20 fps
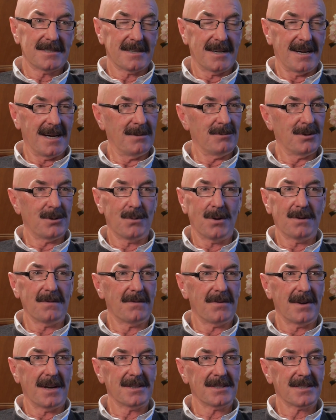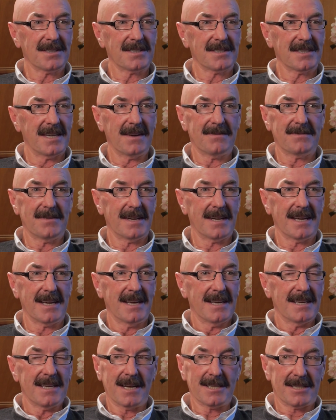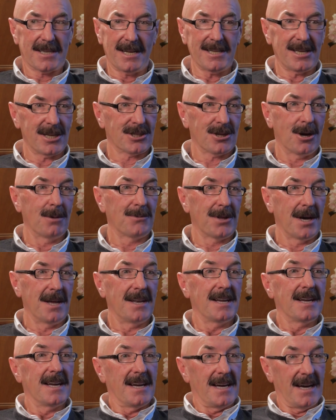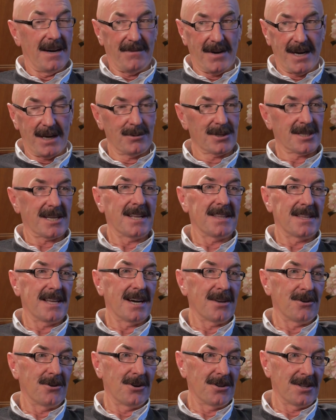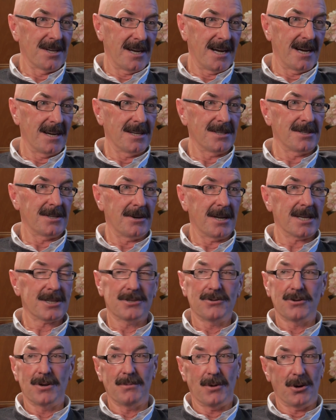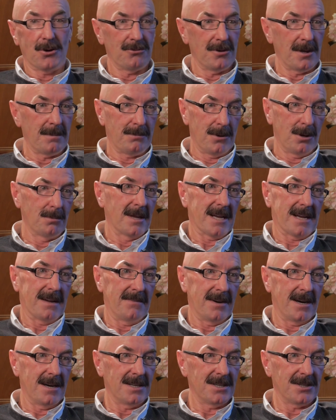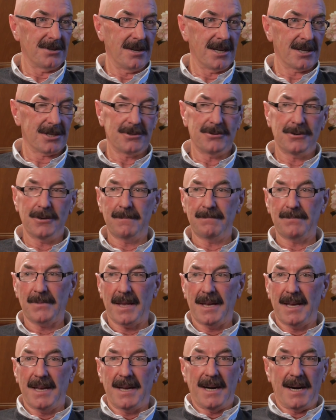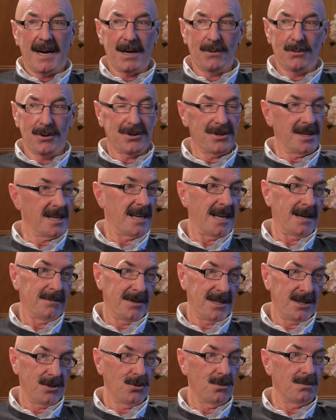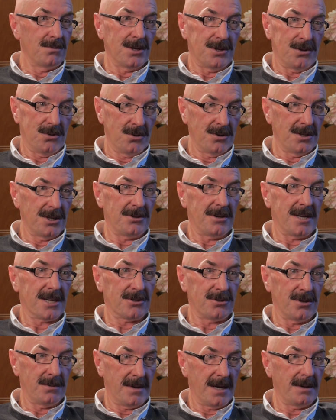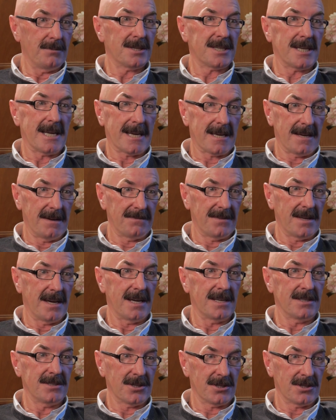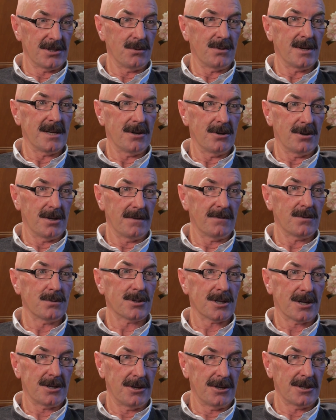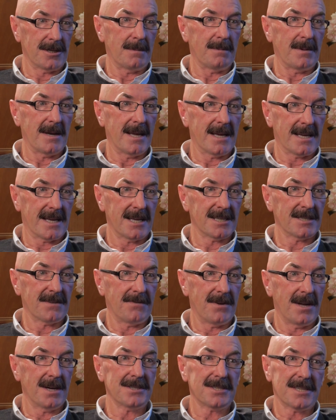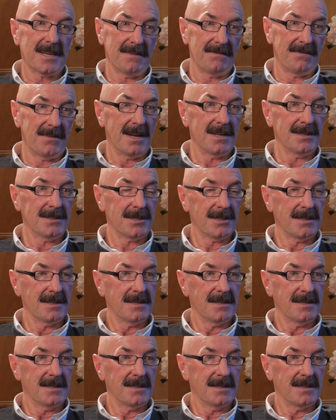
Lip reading: I would want France, definitely. I'll tell you something. If I was in that Northern Ireland dressing room or Republic of Ireland dressing room, I wouldn't need anybody to open the door of the dressing room. I would take it off the hinges on the way out if I was going out to play against France and France.